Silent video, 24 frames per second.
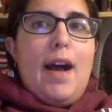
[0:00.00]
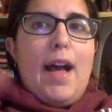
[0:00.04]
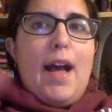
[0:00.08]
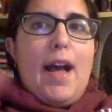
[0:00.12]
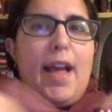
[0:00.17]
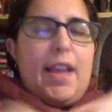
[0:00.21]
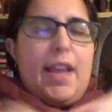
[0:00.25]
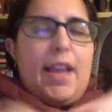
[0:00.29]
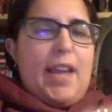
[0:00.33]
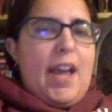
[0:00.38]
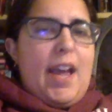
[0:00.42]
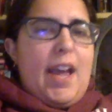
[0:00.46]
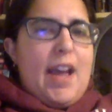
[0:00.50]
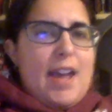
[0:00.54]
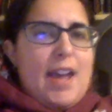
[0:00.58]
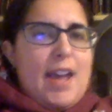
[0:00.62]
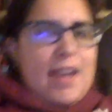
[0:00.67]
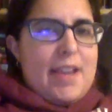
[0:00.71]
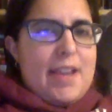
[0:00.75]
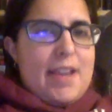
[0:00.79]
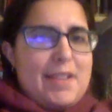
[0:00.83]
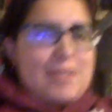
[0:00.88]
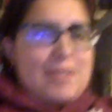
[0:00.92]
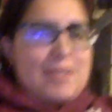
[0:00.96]

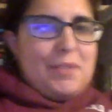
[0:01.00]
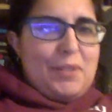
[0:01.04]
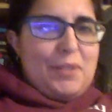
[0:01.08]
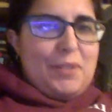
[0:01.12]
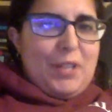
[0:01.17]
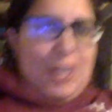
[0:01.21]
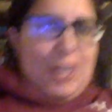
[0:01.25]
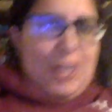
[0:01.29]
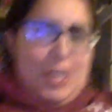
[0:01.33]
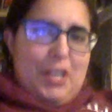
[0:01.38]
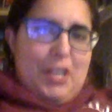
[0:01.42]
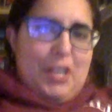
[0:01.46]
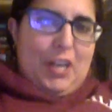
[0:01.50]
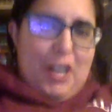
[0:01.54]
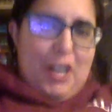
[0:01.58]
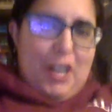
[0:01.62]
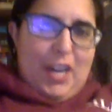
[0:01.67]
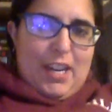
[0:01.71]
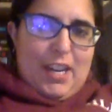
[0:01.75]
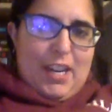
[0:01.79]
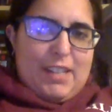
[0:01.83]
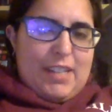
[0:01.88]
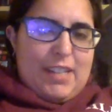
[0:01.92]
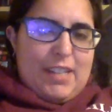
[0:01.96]
Hi guys, Lori
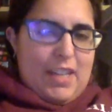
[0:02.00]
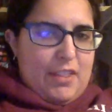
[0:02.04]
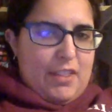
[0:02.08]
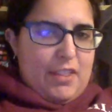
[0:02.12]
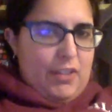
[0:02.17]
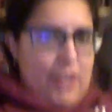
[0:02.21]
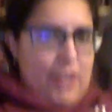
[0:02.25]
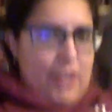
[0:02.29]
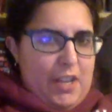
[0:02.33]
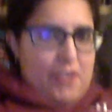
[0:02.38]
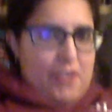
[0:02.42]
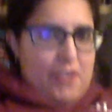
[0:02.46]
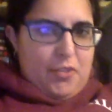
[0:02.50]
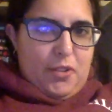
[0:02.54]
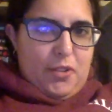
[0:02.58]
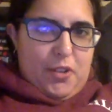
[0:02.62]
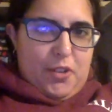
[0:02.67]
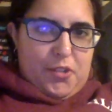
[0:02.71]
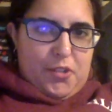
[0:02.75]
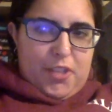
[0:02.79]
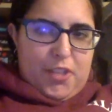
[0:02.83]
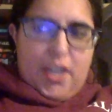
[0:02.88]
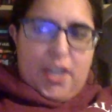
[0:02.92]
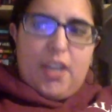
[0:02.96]
here. It's 8:30 on New
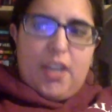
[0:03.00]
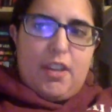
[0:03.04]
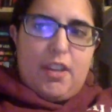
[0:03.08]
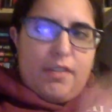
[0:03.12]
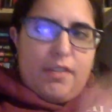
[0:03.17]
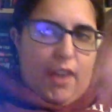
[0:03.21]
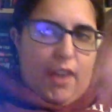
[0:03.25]
Year's Eve,